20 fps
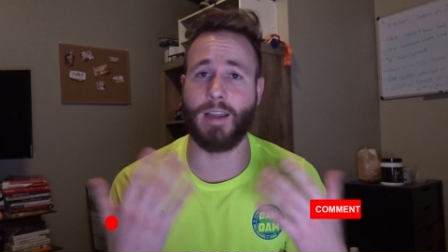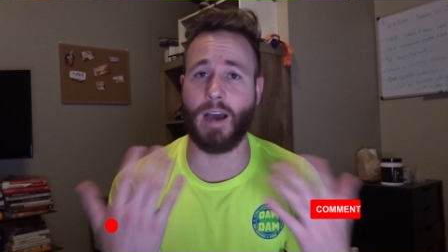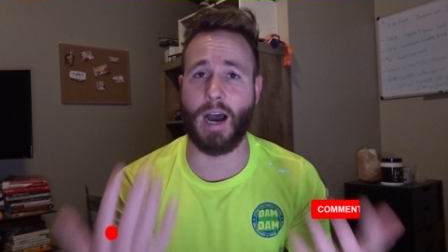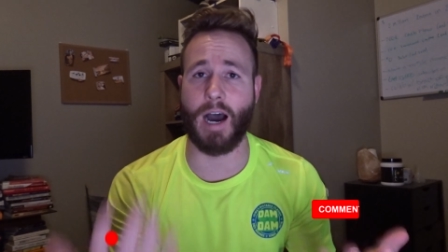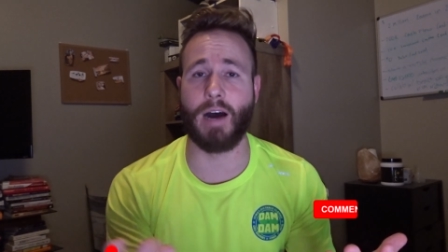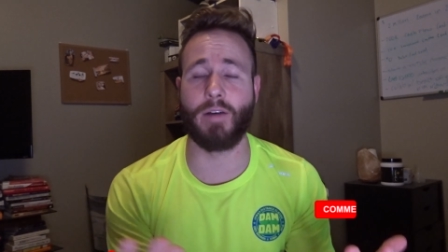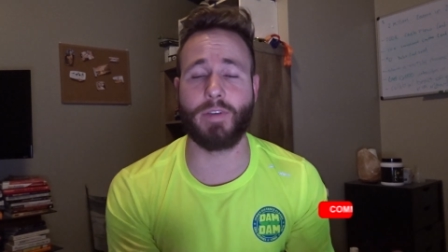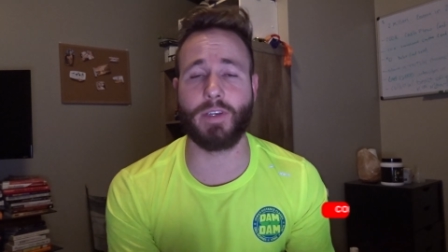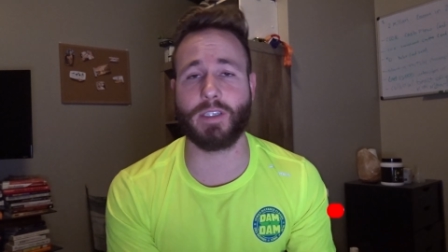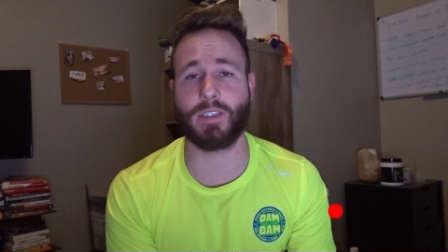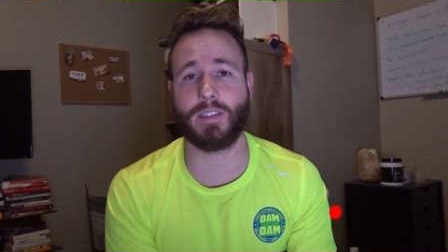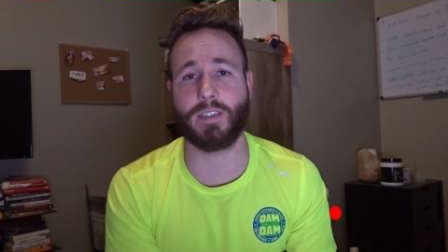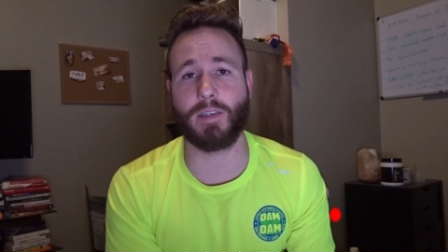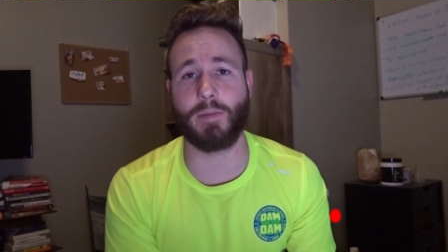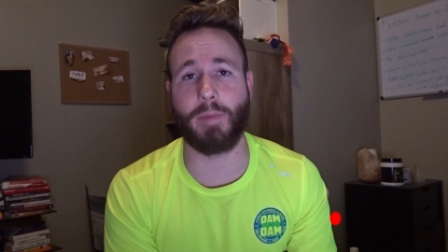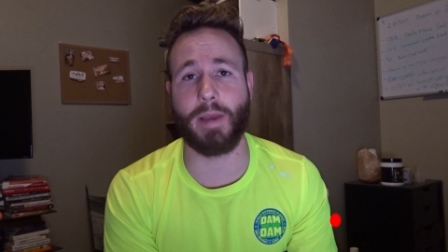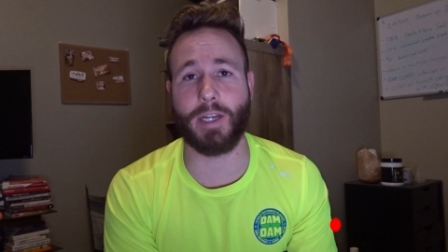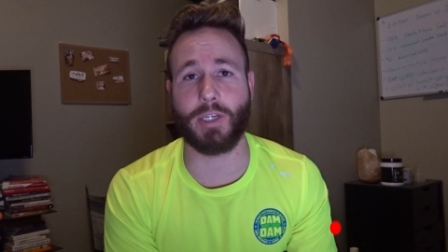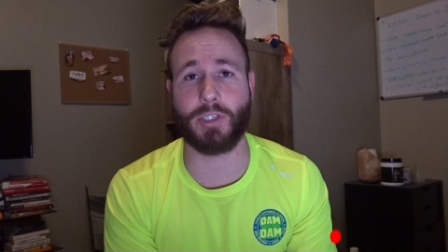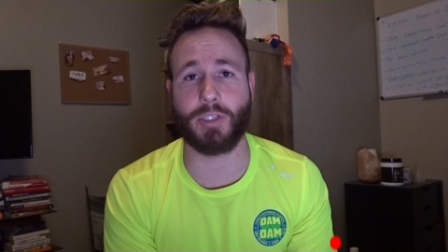obviously
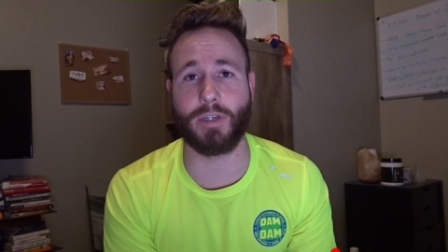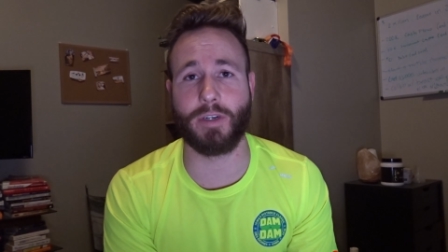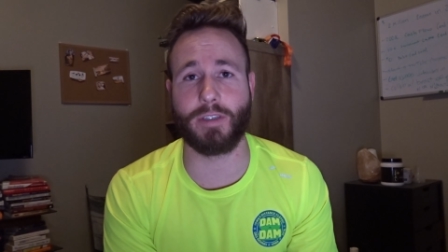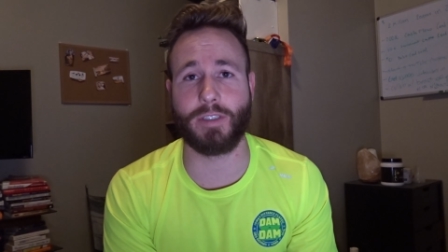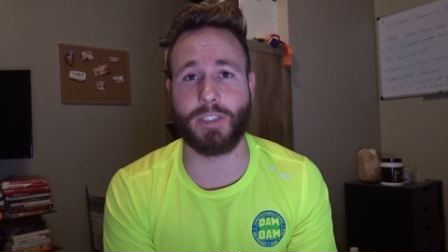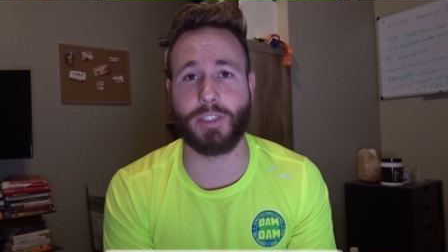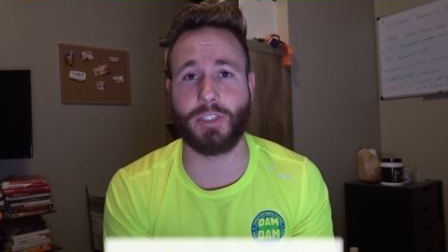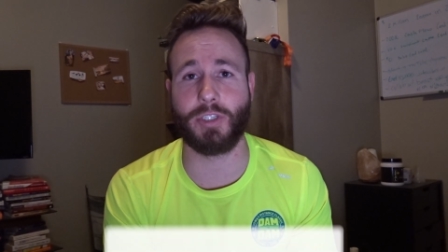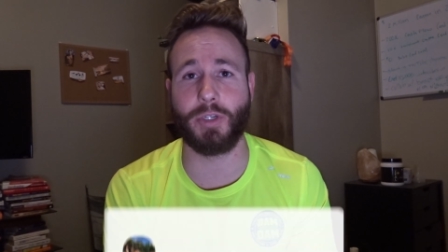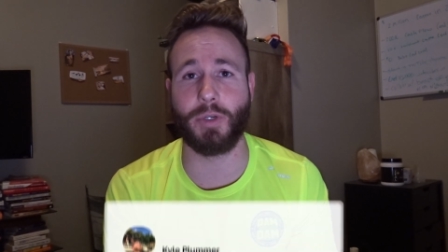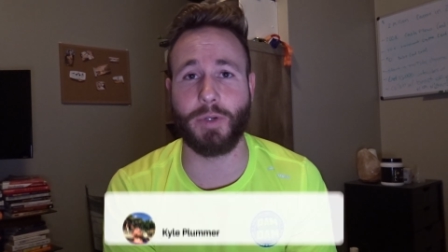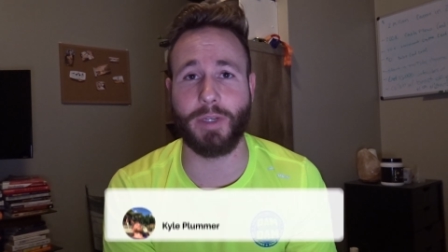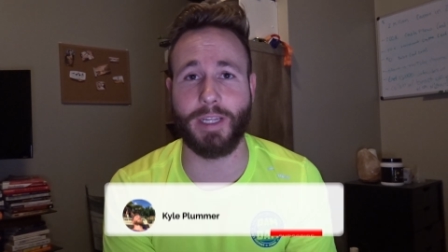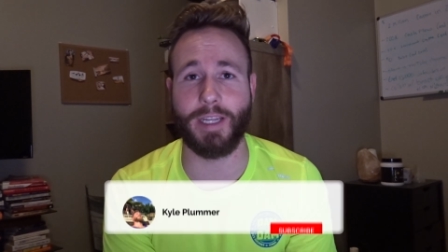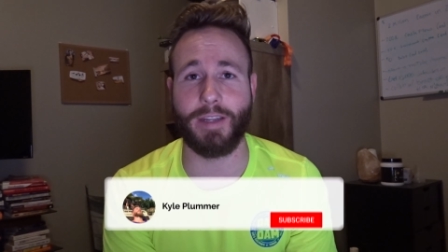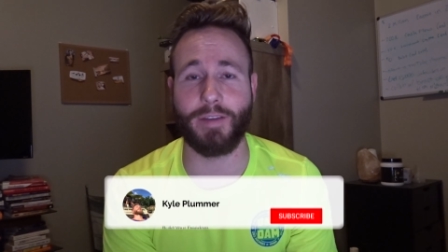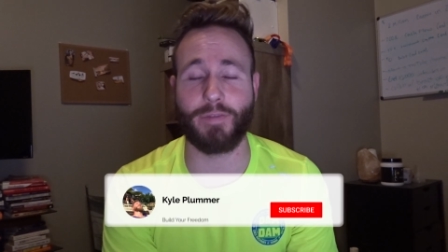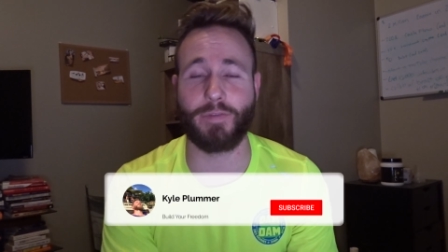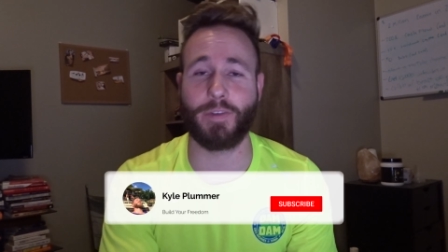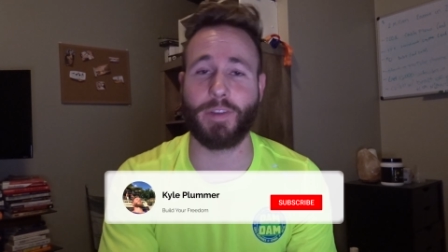make sure to tune
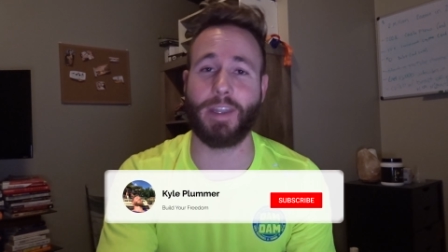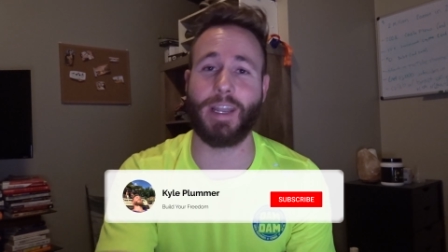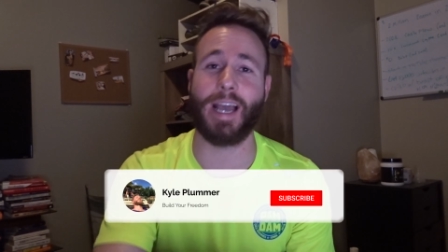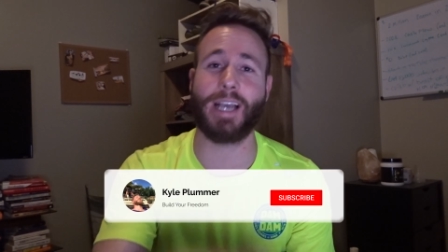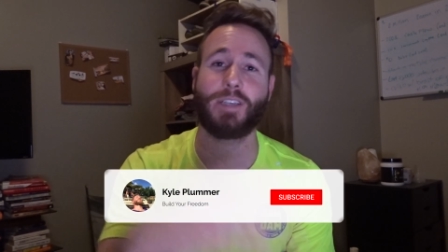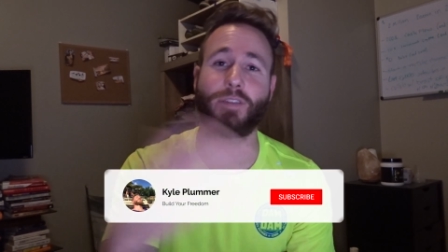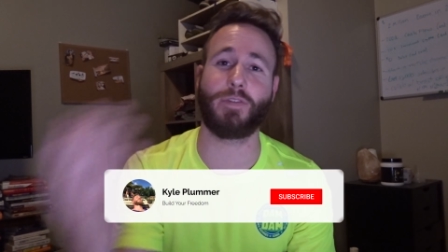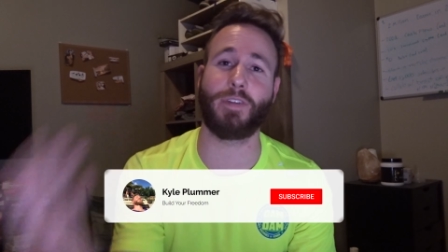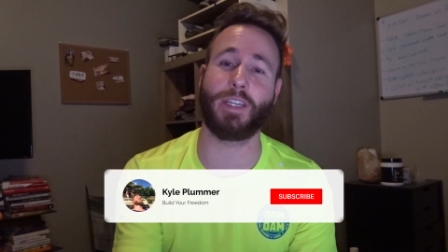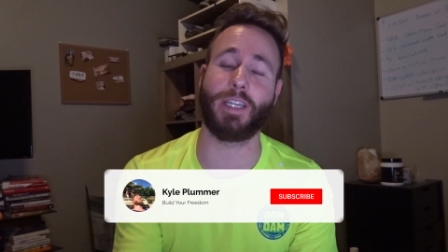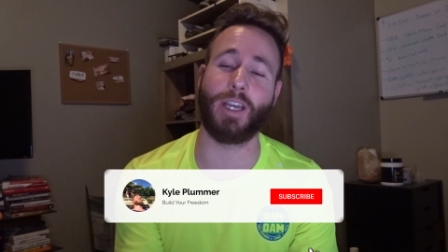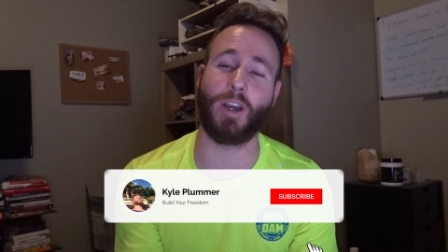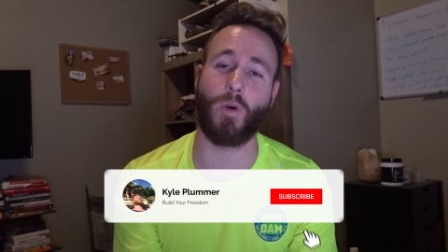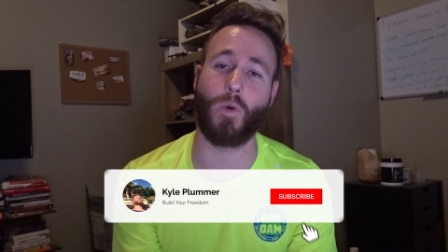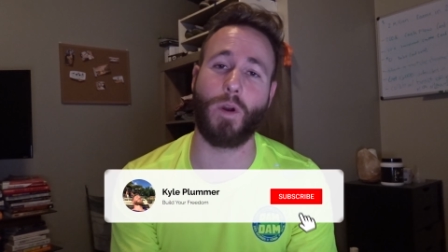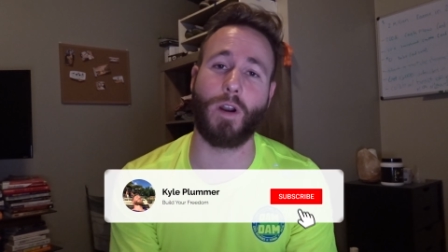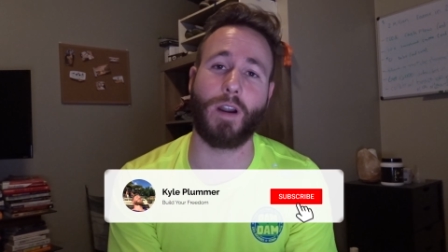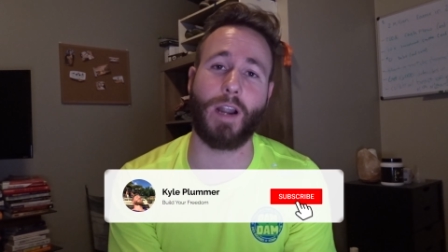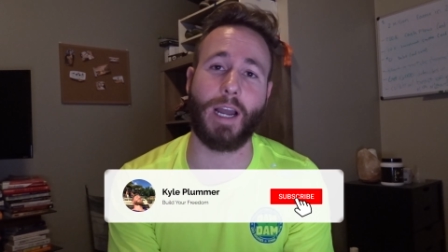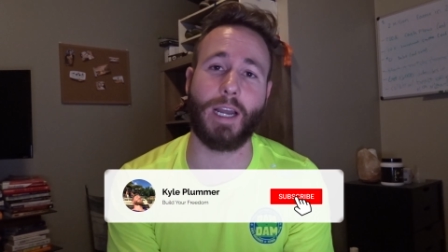in for the next video
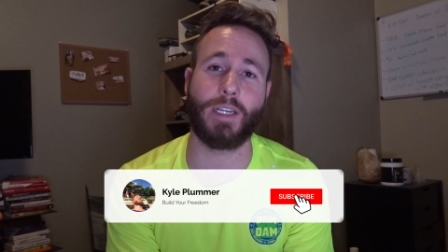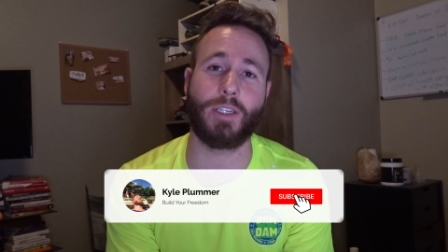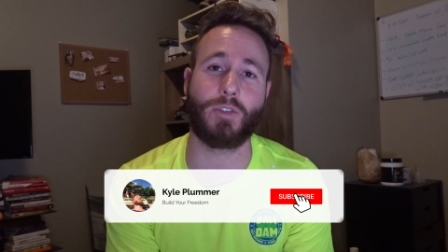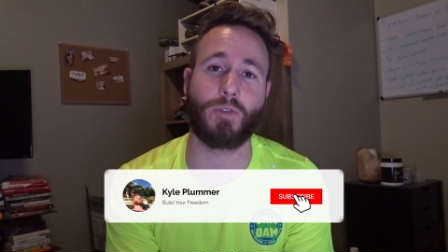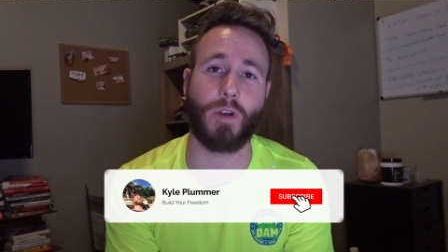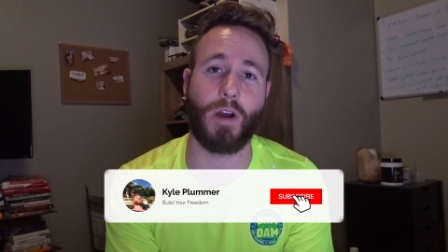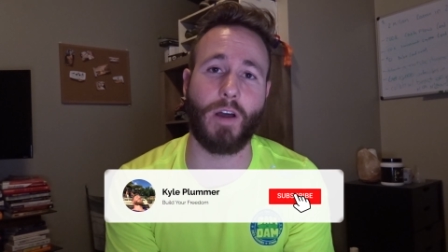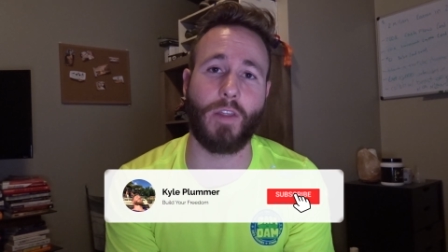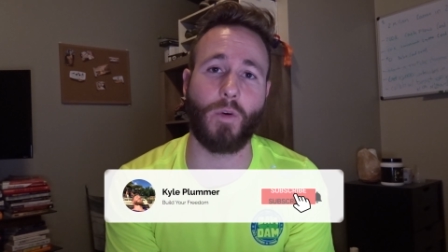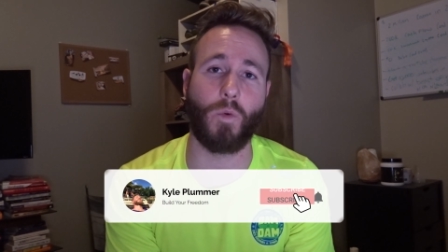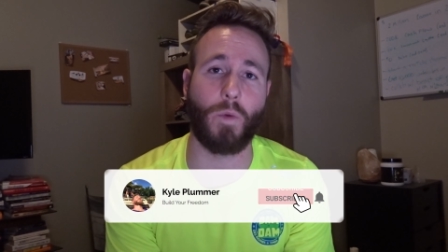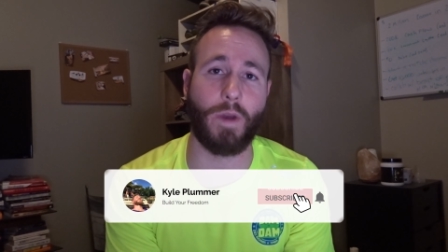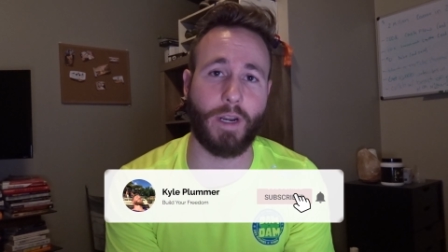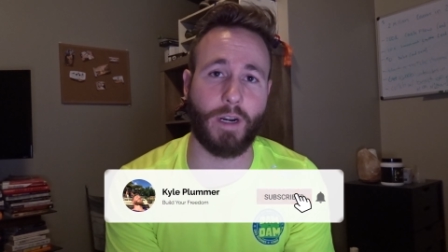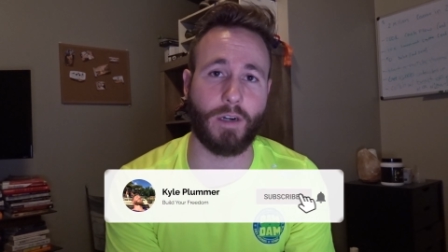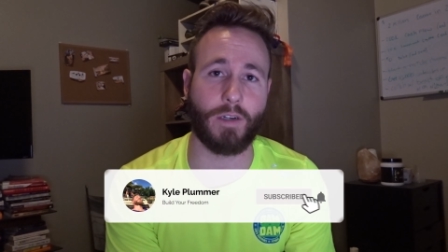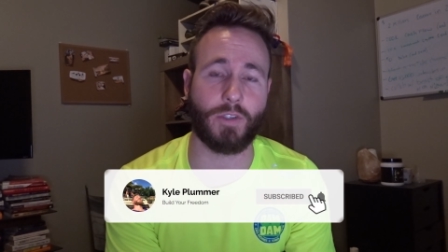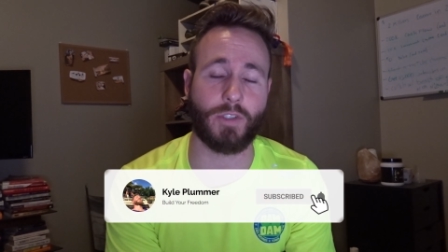where I draw the winner.